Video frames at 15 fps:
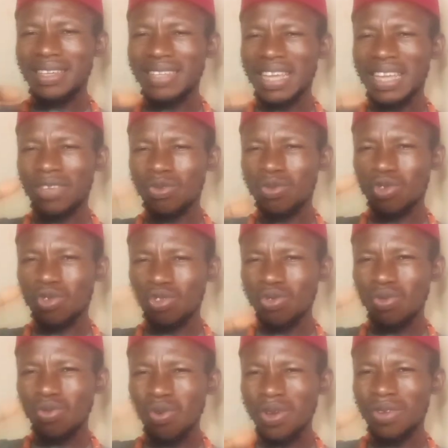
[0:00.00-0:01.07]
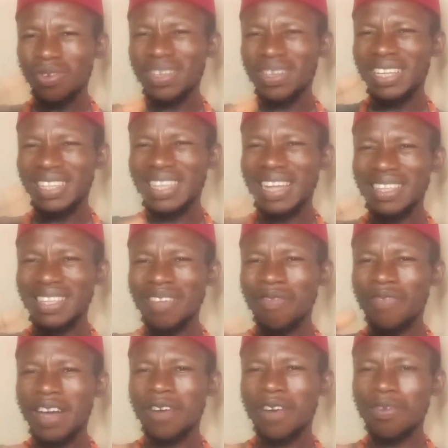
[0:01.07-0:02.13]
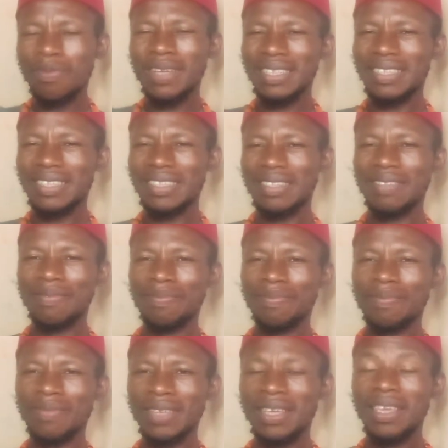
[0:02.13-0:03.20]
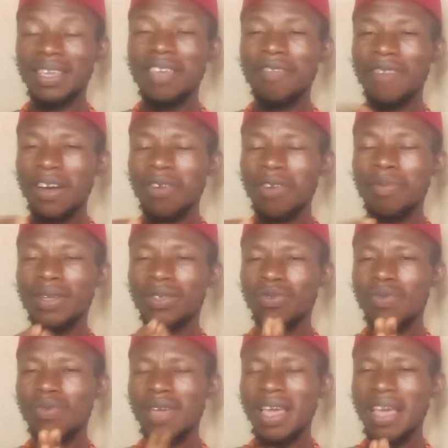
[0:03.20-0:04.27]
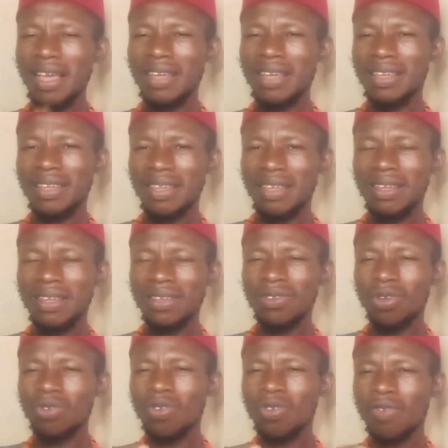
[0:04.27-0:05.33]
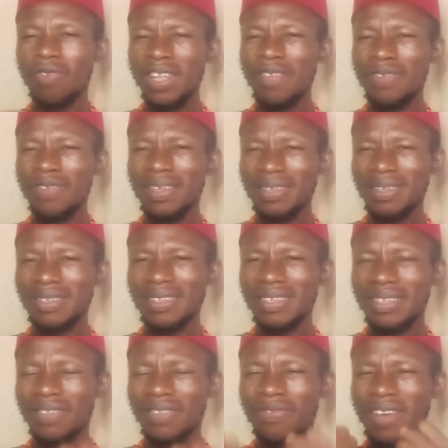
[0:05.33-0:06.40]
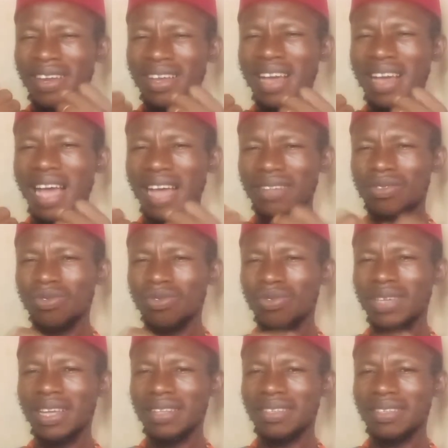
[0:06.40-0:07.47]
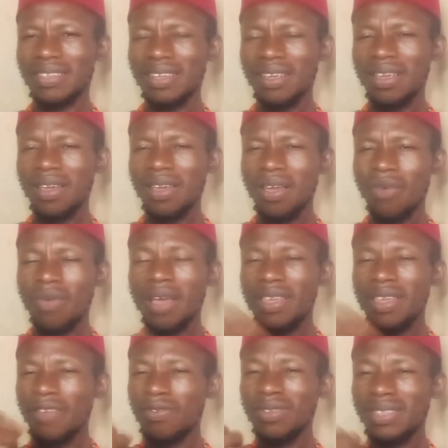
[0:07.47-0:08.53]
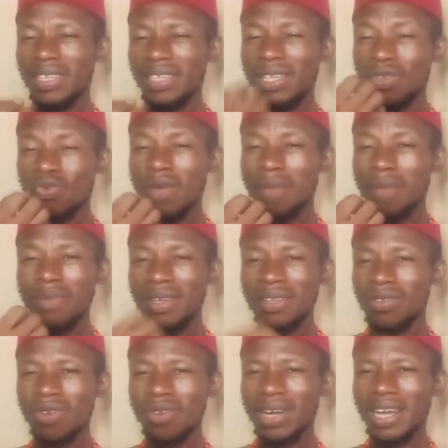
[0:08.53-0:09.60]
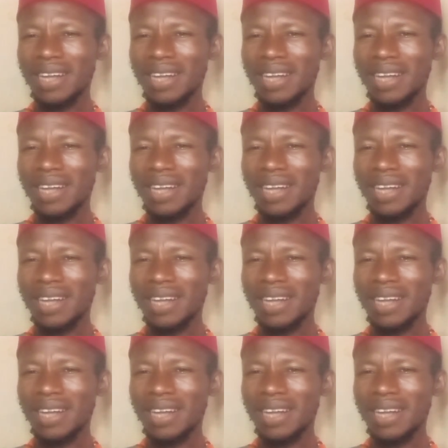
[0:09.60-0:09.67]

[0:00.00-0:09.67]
There's UChU going on in that environment. Environment where source of living is very hard to get, where even 3 square meal is not